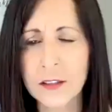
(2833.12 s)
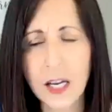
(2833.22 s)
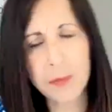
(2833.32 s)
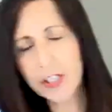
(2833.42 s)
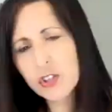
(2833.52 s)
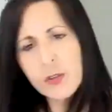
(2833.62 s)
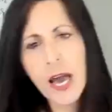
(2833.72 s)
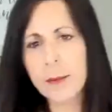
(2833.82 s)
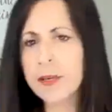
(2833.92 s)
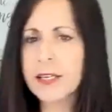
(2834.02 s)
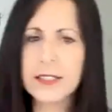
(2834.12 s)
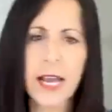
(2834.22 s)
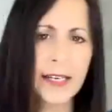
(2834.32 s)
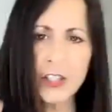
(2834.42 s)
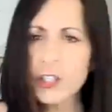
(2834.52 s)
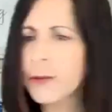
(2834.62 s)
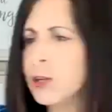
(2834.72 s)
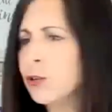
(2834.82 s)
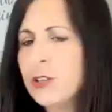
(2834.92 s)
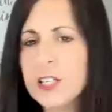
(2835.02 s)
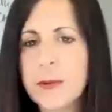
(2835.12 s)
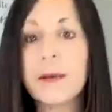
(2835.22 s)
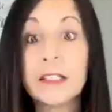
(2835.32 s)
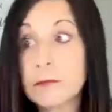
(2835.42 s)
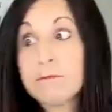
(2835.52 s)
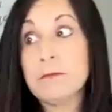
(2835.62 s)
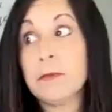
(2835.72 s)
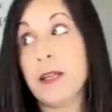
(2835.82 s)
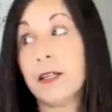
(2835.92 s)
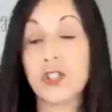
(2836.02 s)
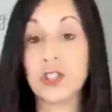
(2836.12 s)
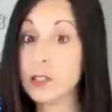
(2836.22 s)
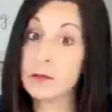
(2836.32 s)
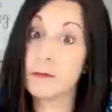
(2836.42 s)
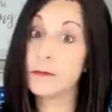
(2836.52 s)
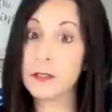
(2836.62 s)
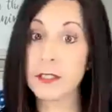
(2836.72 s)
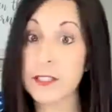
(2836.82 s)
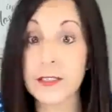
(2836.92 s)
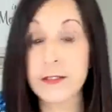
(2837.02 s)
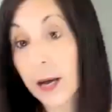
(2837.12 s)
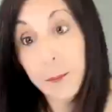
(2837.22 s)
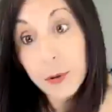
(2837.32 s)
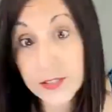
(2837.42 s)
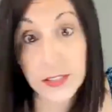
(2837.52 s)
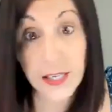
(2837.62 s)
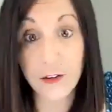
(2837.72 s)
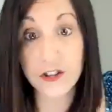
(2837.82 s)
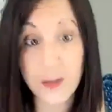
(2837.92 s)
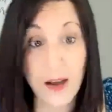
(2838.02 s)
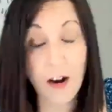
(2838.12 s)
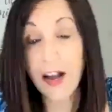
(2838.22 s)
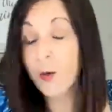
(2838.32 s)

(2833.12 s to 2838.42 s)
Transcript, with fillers: Not because you got to be because I need you to be or you need to be because it's just the season. God put us together somehow.